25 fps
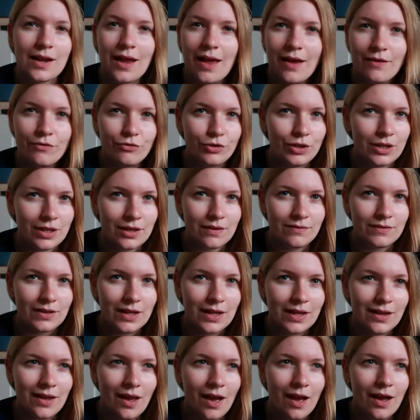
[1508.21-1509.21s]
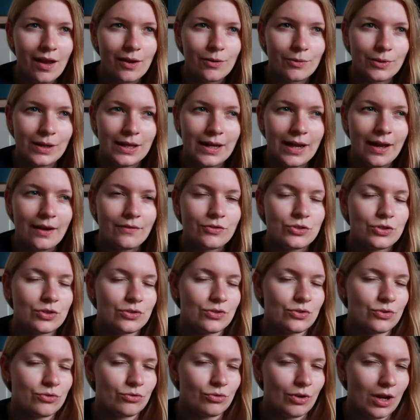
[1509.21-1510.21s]
every evening I really have to
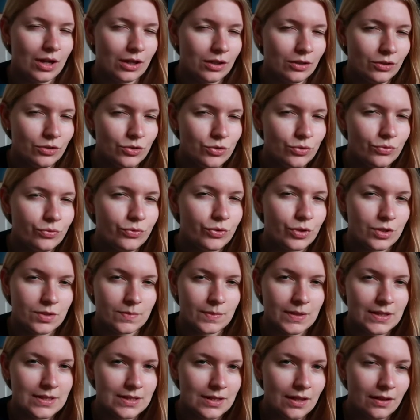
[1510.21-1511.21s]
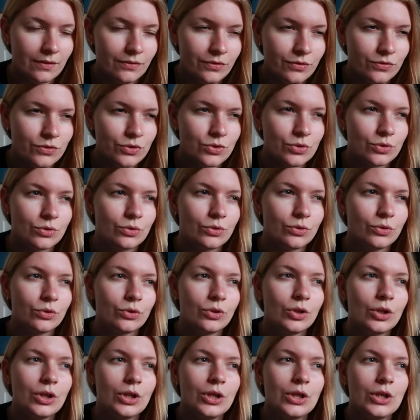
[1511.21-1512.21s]
struggle to force myself
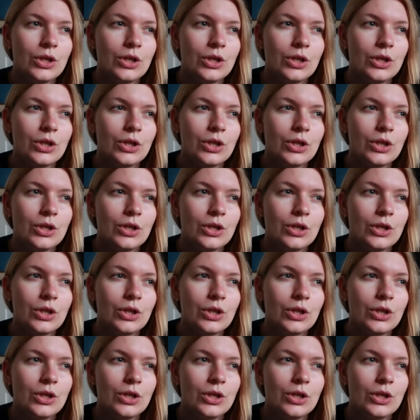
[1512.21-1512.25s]
to